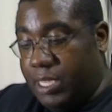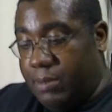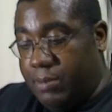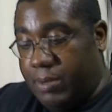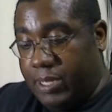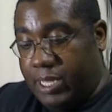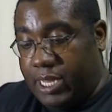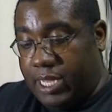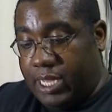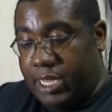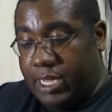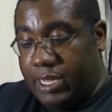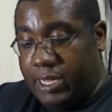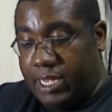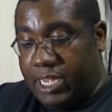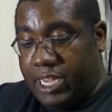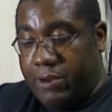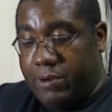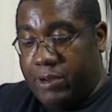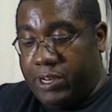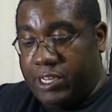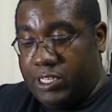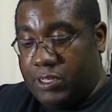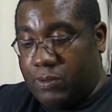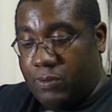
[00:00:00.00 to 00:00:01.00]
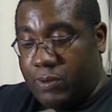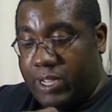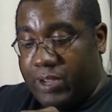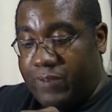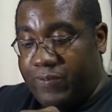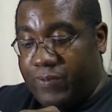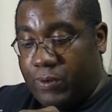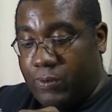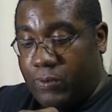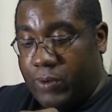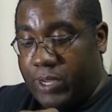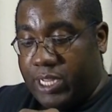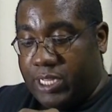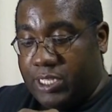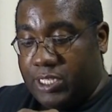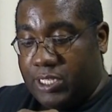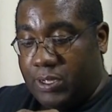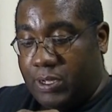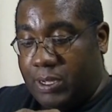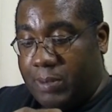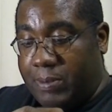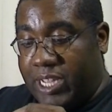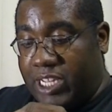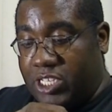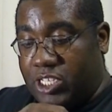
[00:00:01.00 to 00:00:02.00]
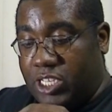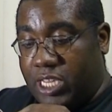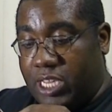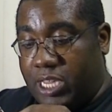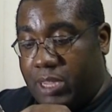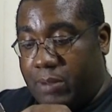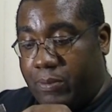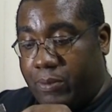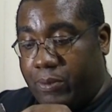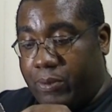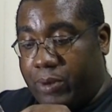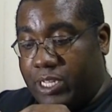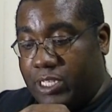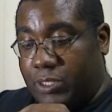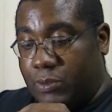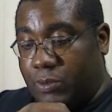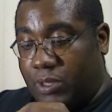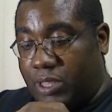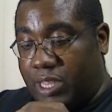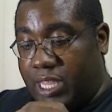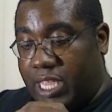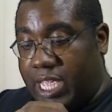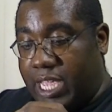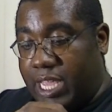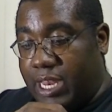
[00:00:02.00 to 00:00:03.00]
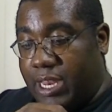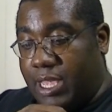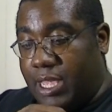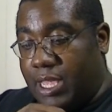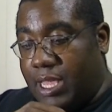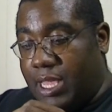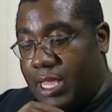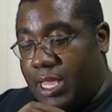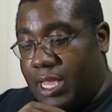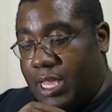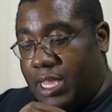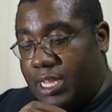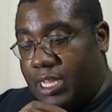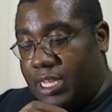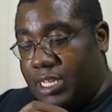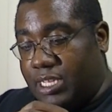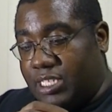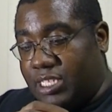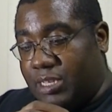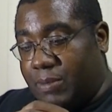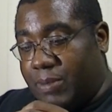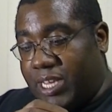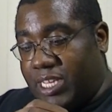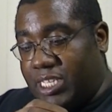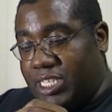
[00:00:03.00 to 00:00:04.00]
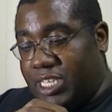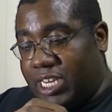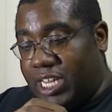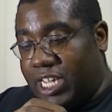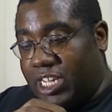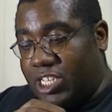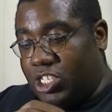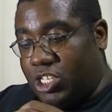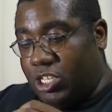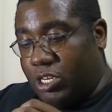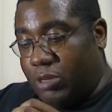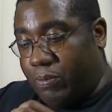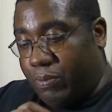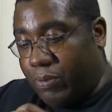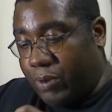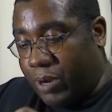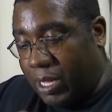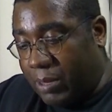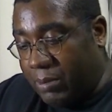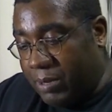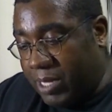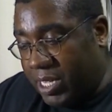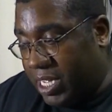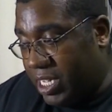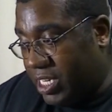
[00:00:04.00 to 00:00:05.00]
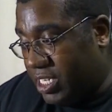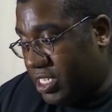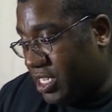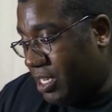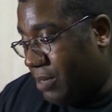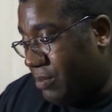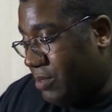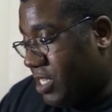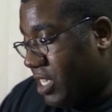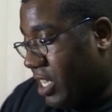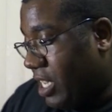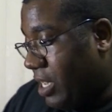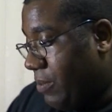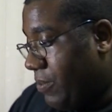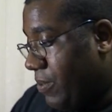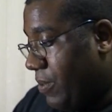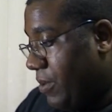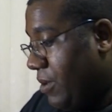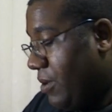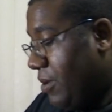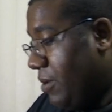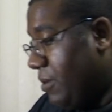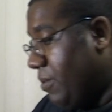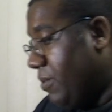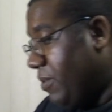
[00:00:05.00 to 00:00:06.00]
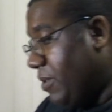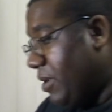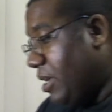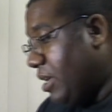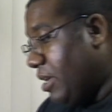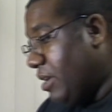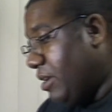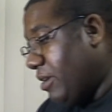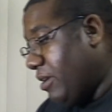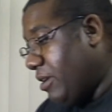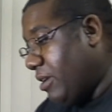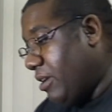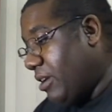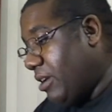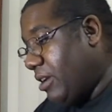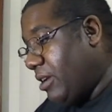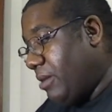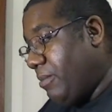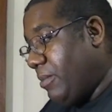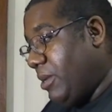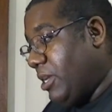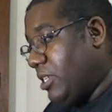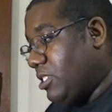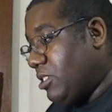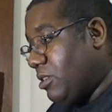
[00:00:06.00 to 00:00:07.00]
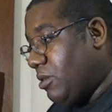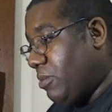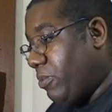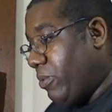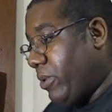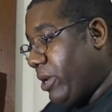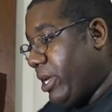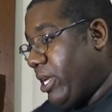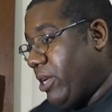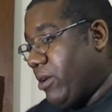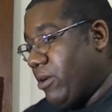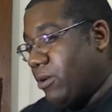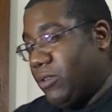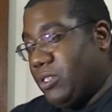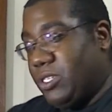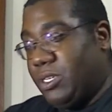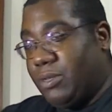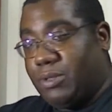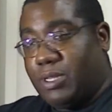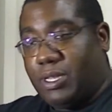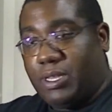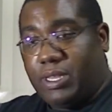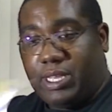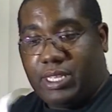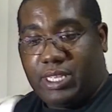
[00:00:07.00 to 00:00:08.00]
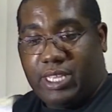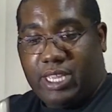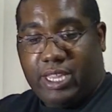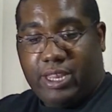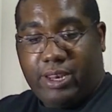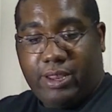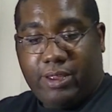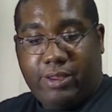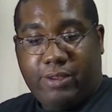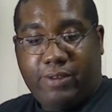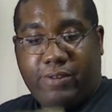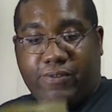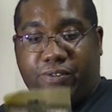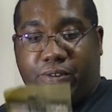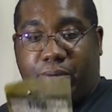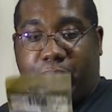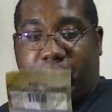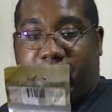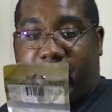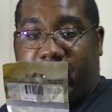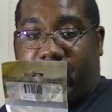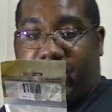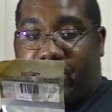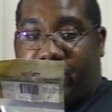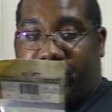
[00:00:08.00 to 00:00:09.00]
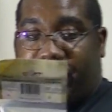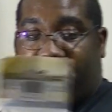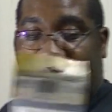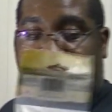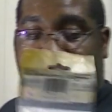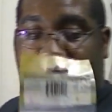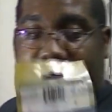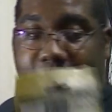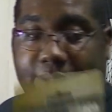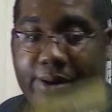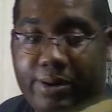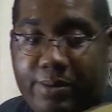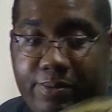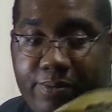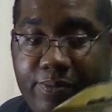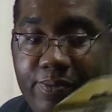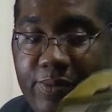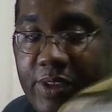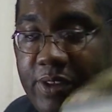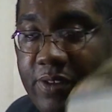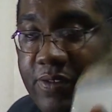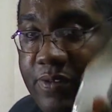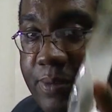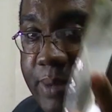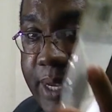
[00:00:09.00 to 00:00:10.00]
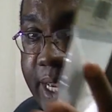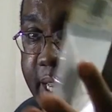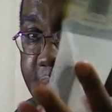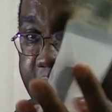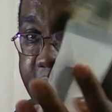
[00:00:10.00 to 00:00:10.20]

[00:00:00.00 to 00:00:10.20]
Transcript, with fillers: Been uh, carrying this around for a week, so I'm actually impressed with that. Uh, somebody said I should probably get some type of uh, muzzle brake or something like that for my uh, firearm, for my